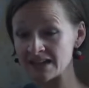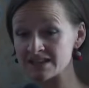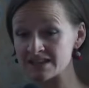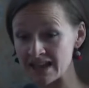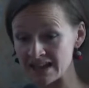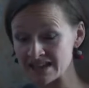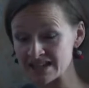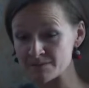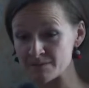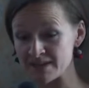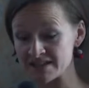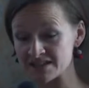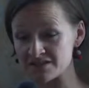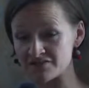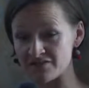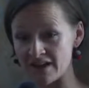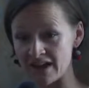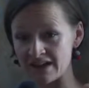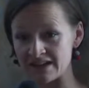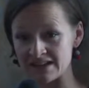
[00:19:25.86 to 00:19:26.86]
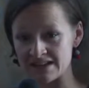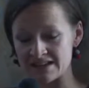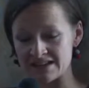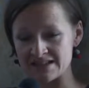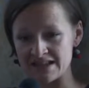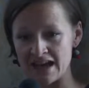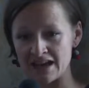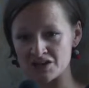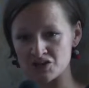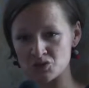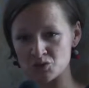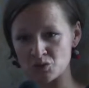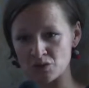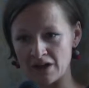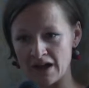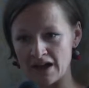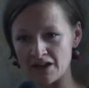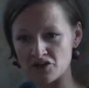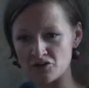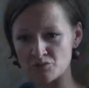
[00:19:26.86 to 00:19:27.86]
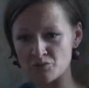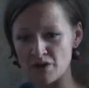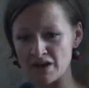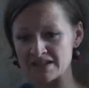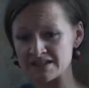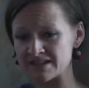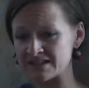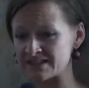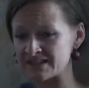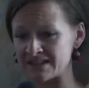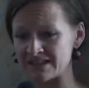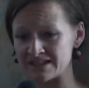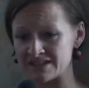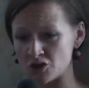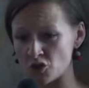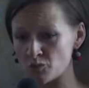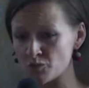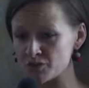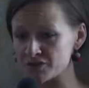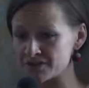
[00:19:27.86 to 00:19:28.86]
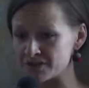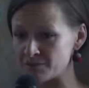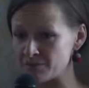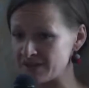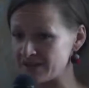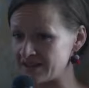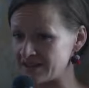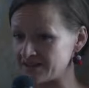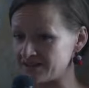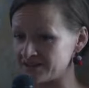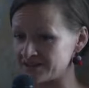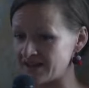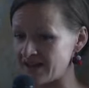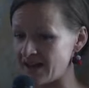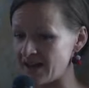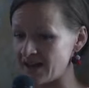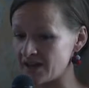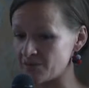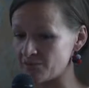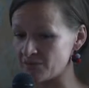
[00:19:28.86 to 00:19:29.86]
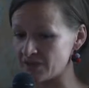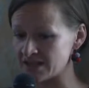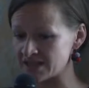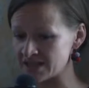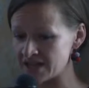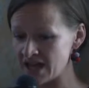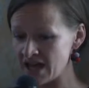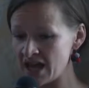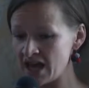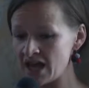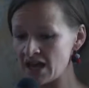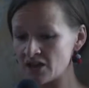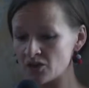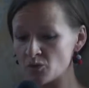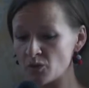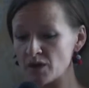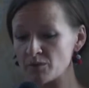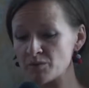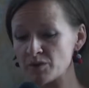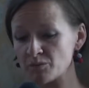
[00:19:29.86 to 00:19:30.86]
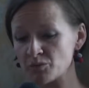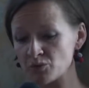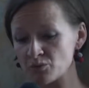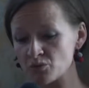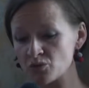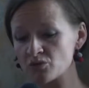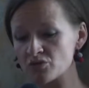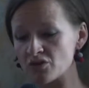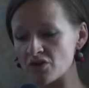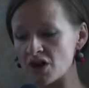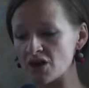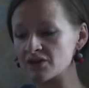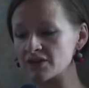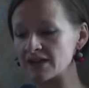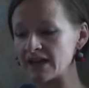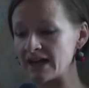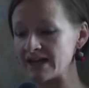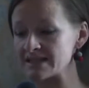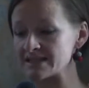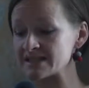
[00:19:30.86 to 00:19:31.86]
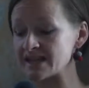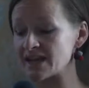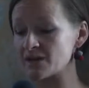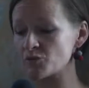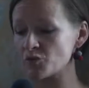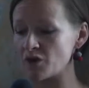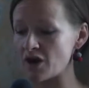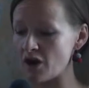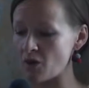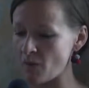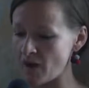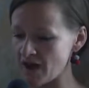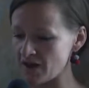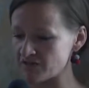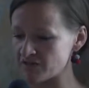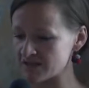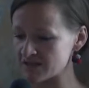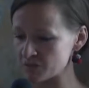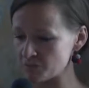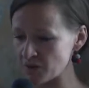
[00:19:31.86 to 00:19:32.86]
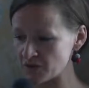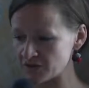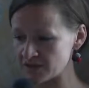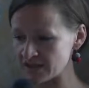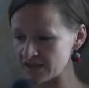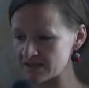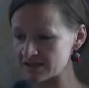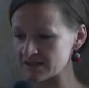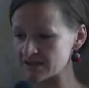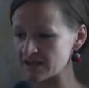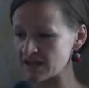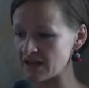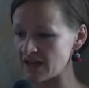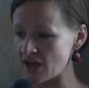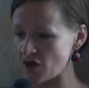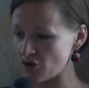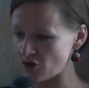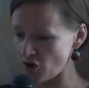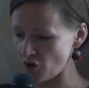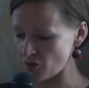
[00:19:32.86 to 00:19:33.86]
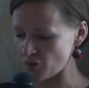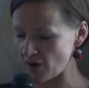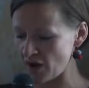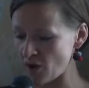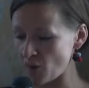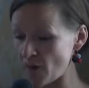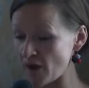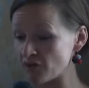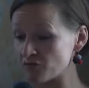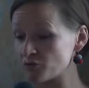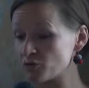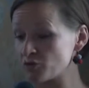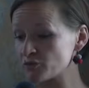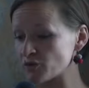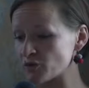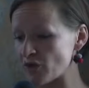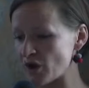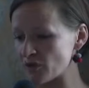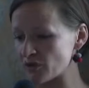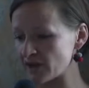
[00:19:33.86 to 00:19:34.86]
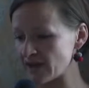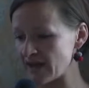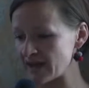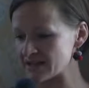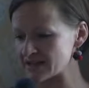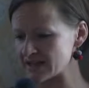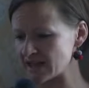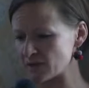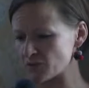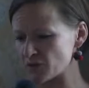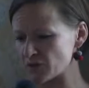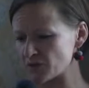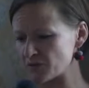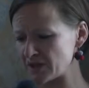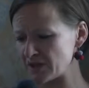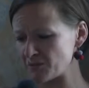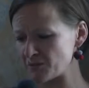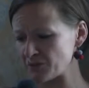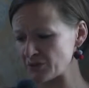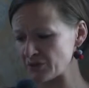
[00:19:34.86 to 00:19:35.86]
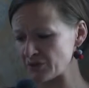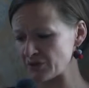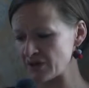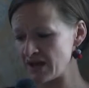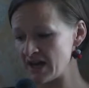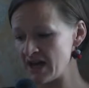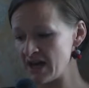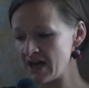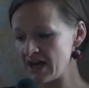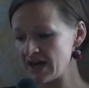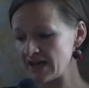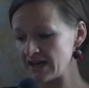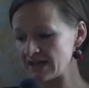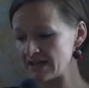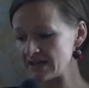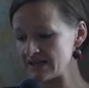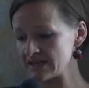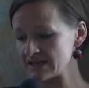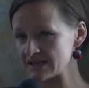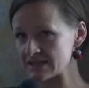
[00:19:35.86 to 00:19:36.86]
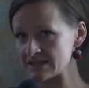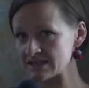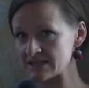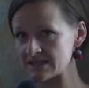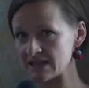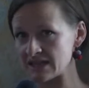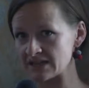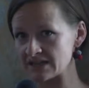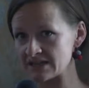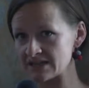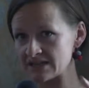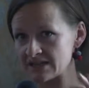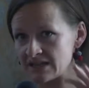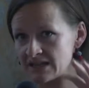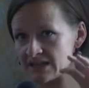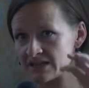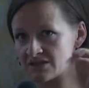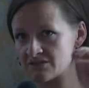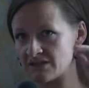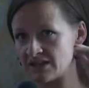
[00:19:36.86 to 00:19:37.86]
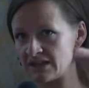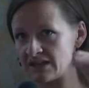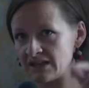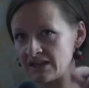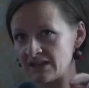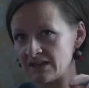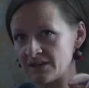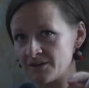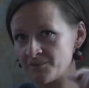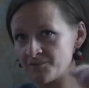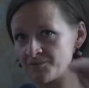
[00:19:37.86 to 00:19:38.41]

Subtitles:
unspecified in its actual kind of presence, and it's almost a mythical time. And the way people move around the landscape, or how I've experienced it and how I've moved around the landscape with people, is that it's really